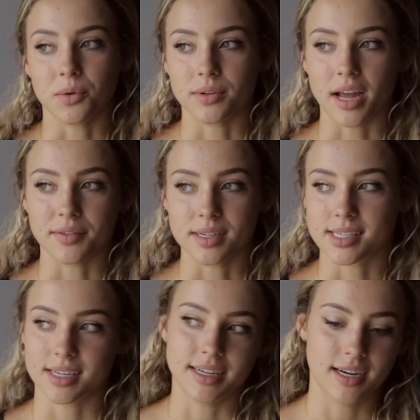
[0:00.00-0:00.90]
will never
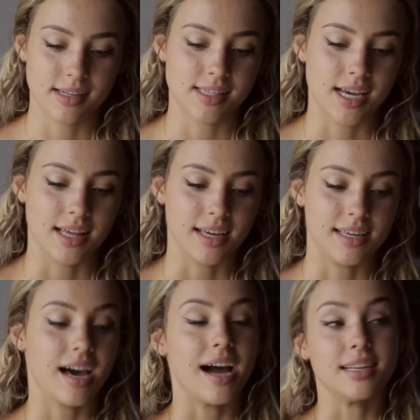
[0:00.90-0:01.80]
sit here and say like,
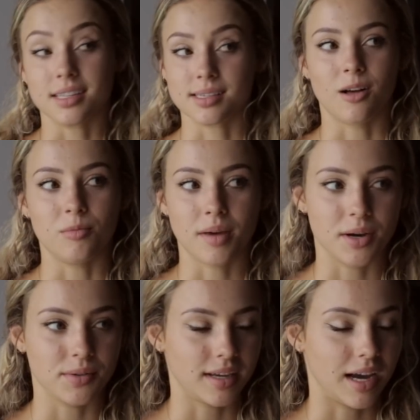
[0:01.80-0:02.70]
yeah, I did this all on my
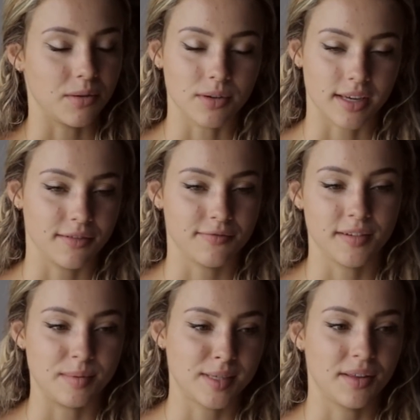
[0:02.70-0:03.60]
own. Like, I will give
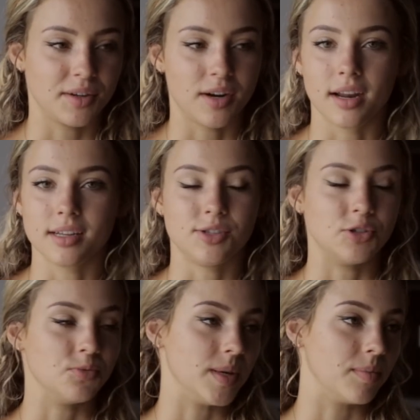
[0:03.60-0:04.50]
50% of the credit
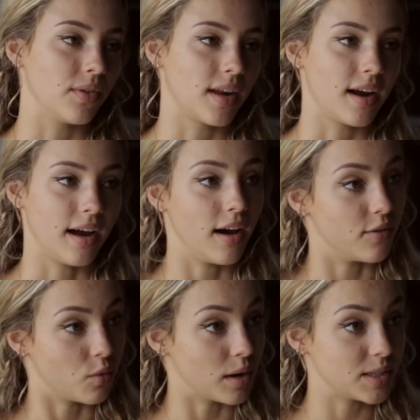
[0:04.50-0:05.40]
to people that I
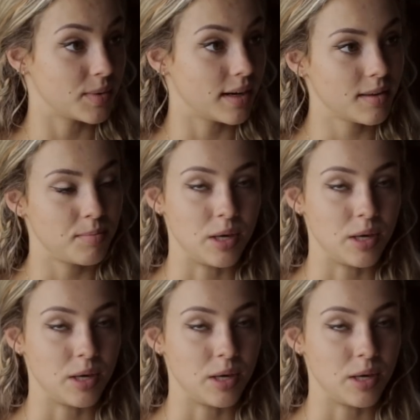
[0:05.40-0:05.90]
have worked with,